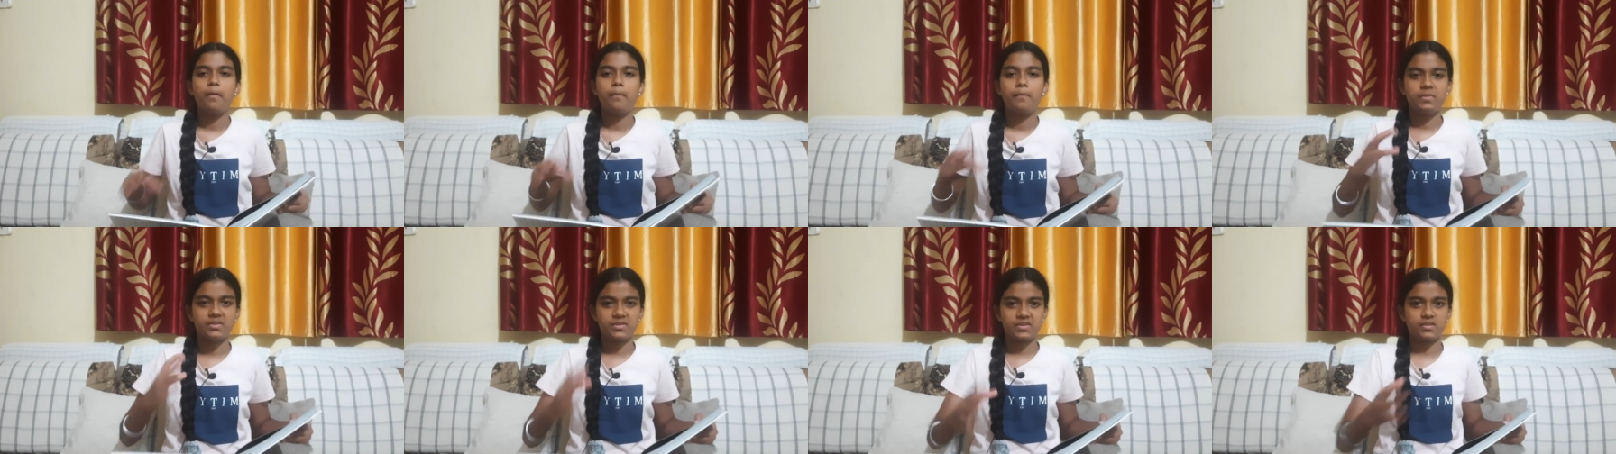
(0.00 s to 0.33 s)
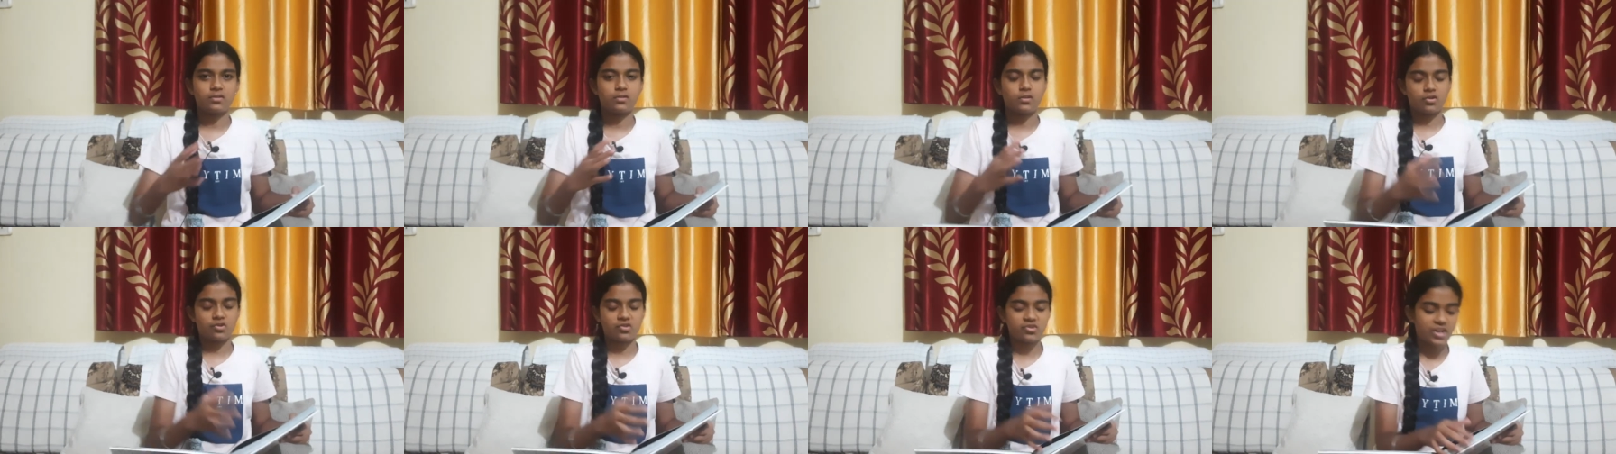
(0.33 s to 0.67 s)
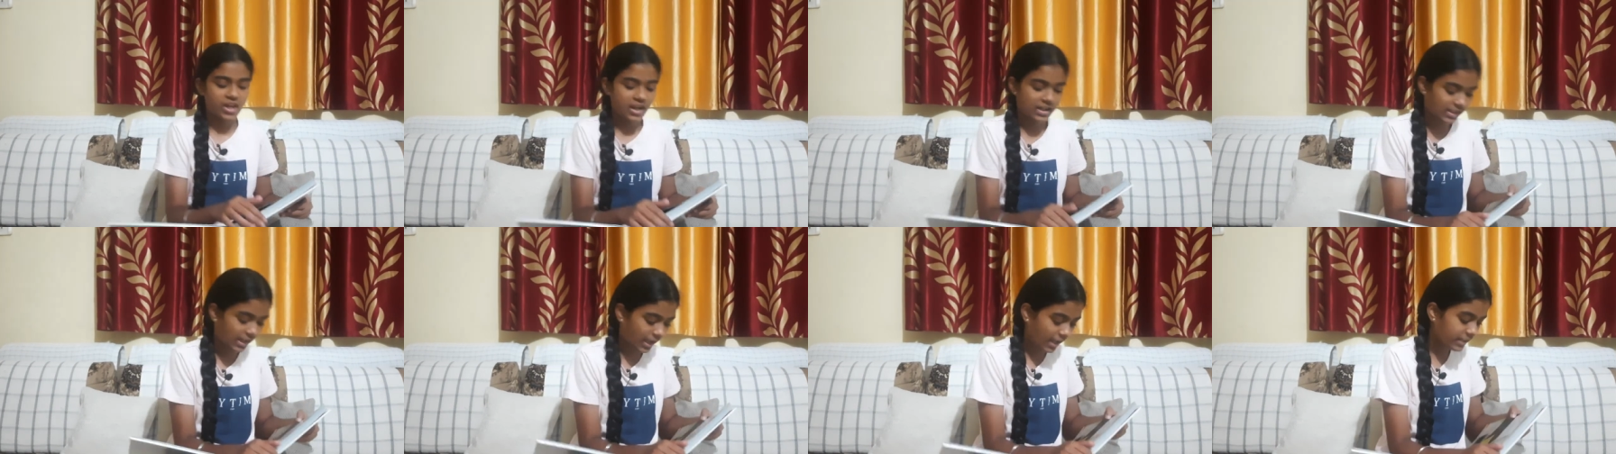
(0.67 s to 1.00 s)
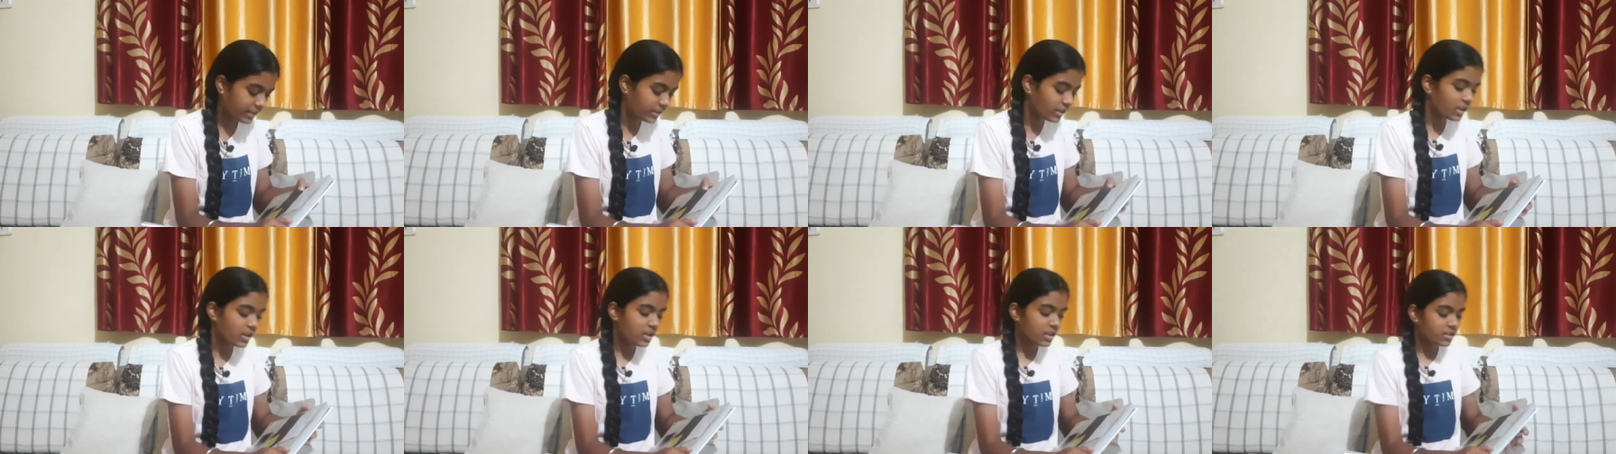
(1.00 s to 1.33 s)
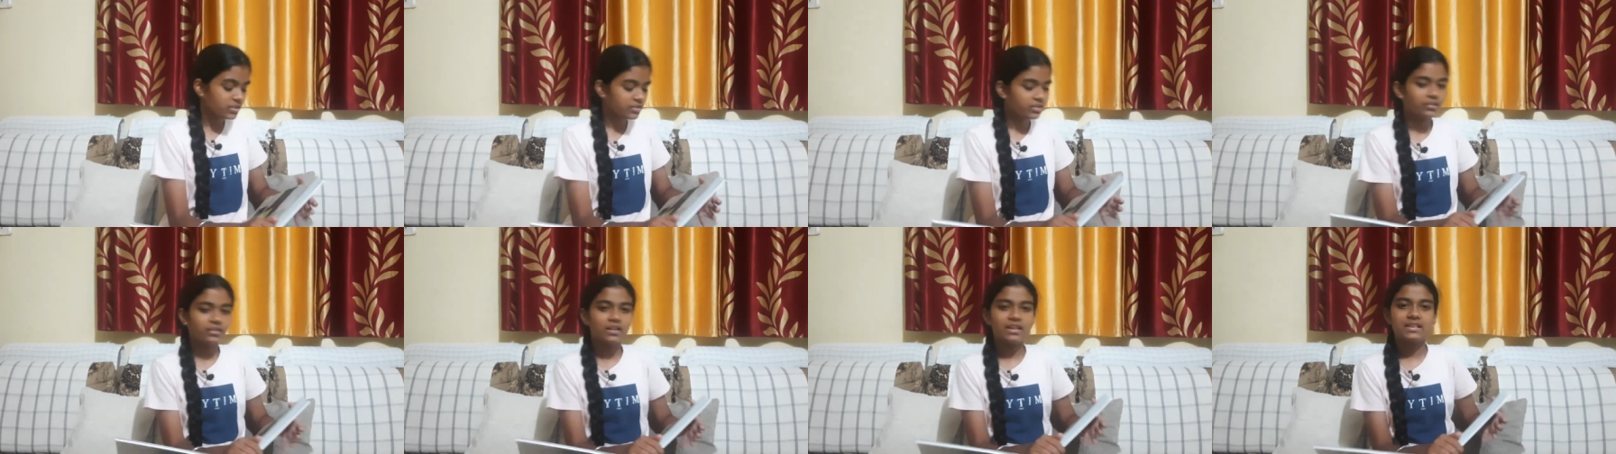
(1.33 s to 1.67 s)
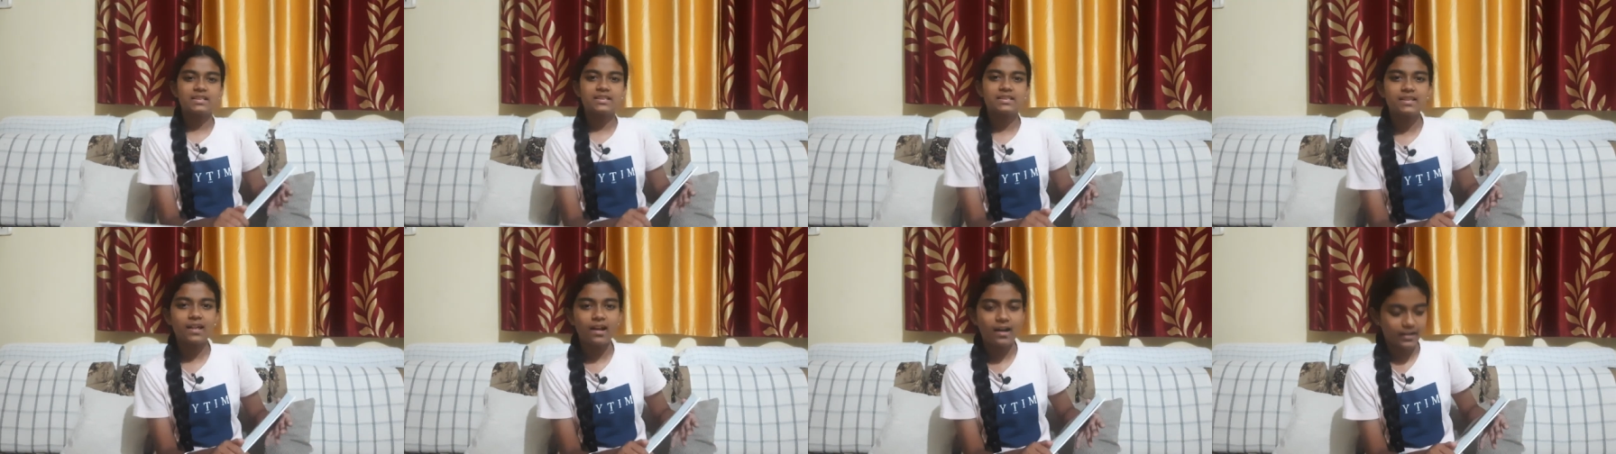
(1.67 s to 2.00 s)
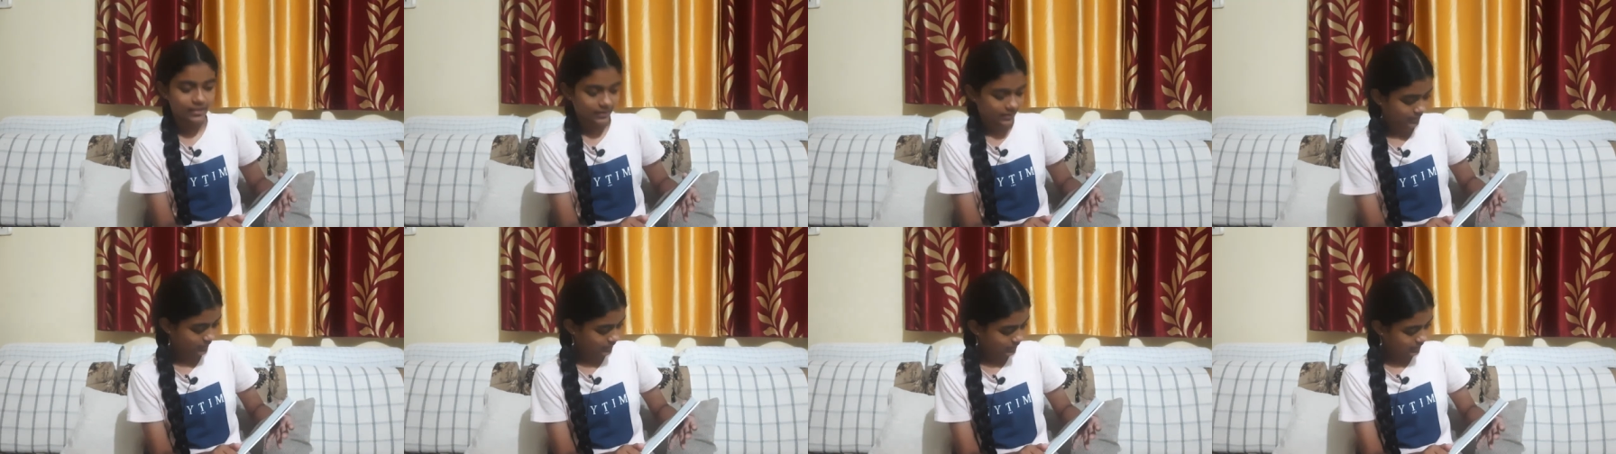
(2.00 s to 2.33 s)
misunderstand that. So let's start.